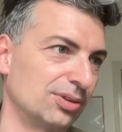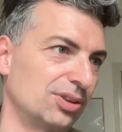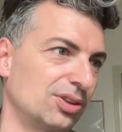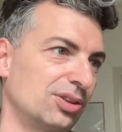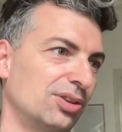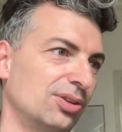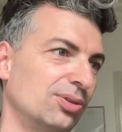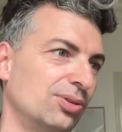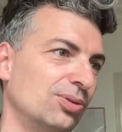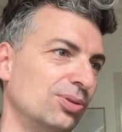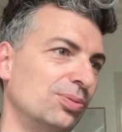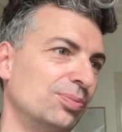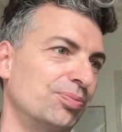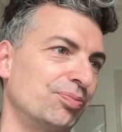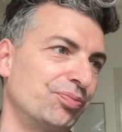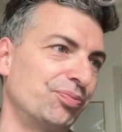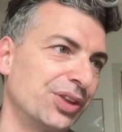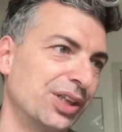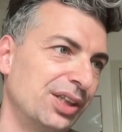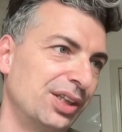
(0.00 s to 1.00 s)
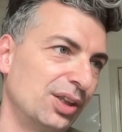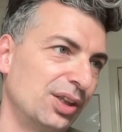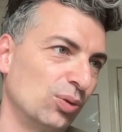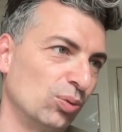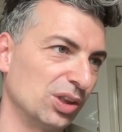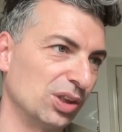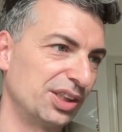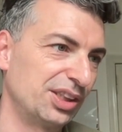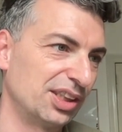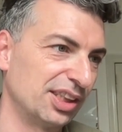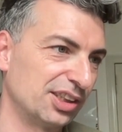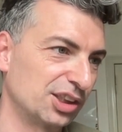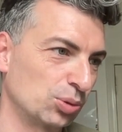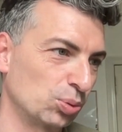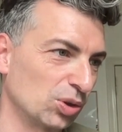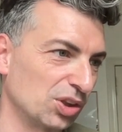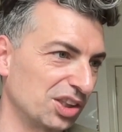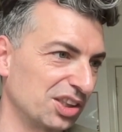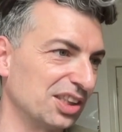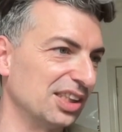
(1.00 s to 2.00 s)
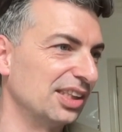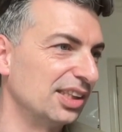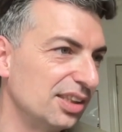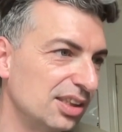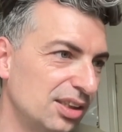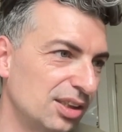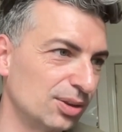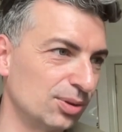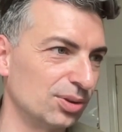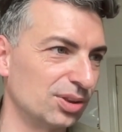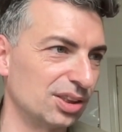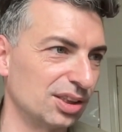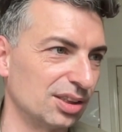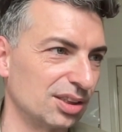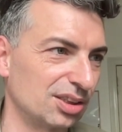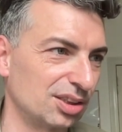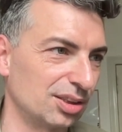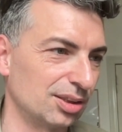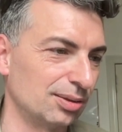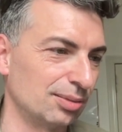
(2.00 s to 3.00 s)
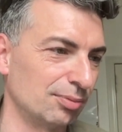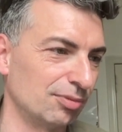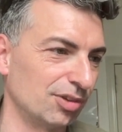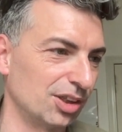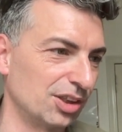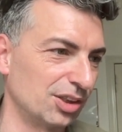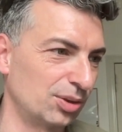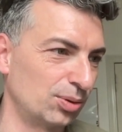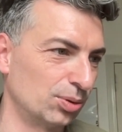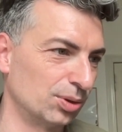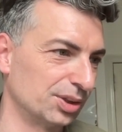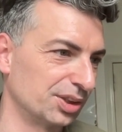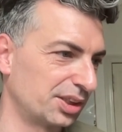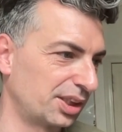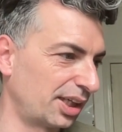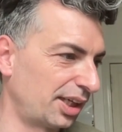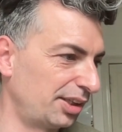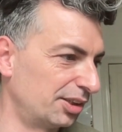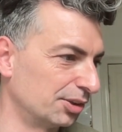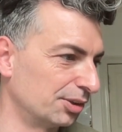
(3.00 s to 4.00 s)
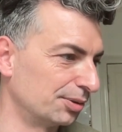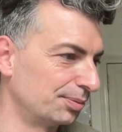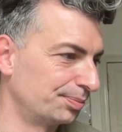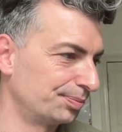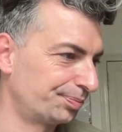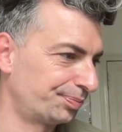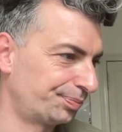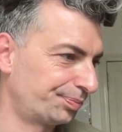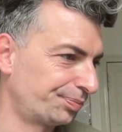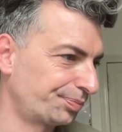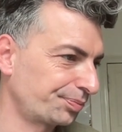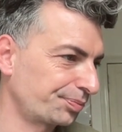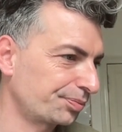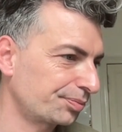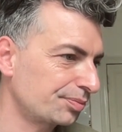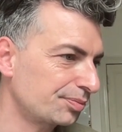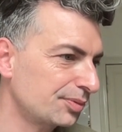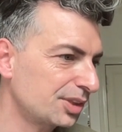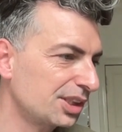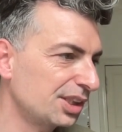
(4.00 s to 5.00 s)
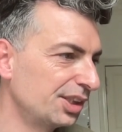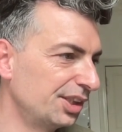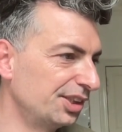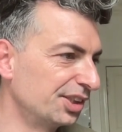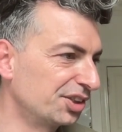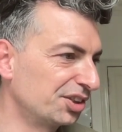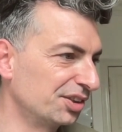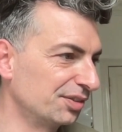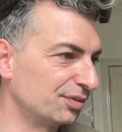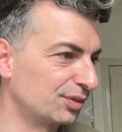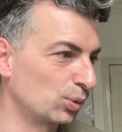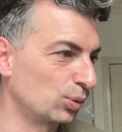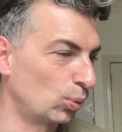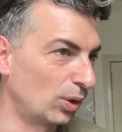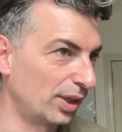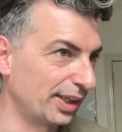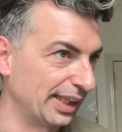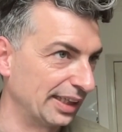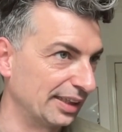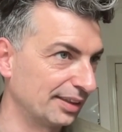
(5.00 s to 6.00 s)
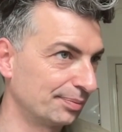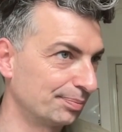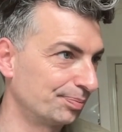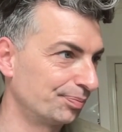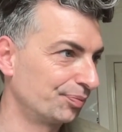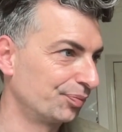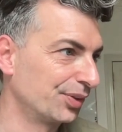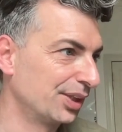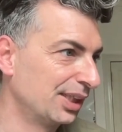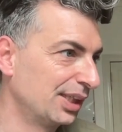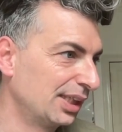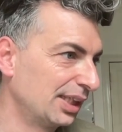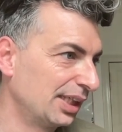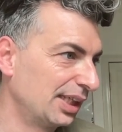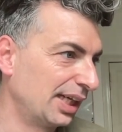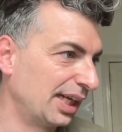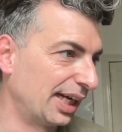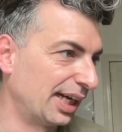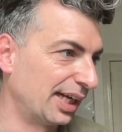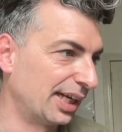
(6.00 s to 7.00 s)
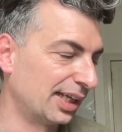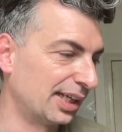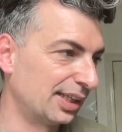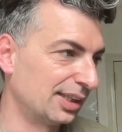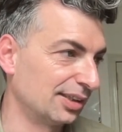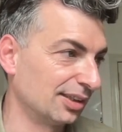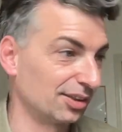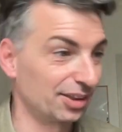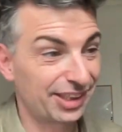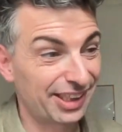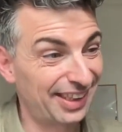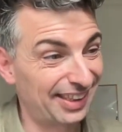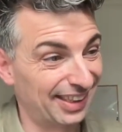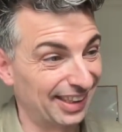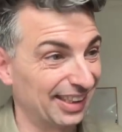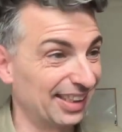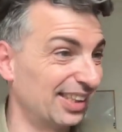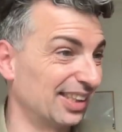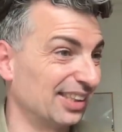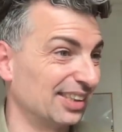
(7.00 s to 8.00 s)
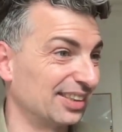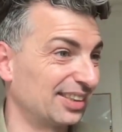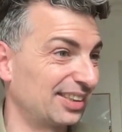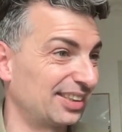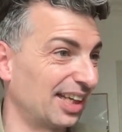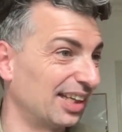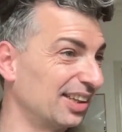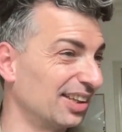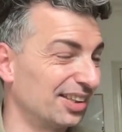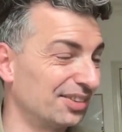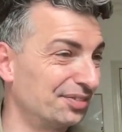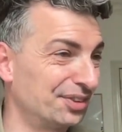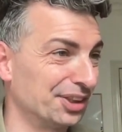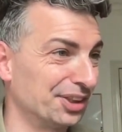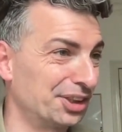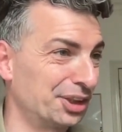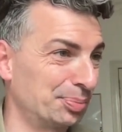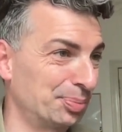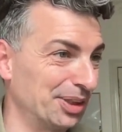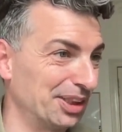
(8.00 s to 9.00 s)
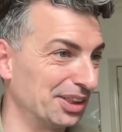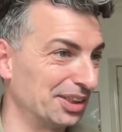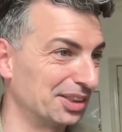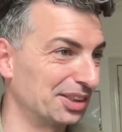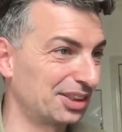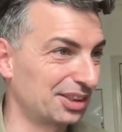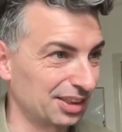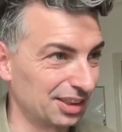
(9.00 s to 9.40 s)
So really nice work. The ecosystem, very cool title, edition of twenty. And look at this. I love this piece.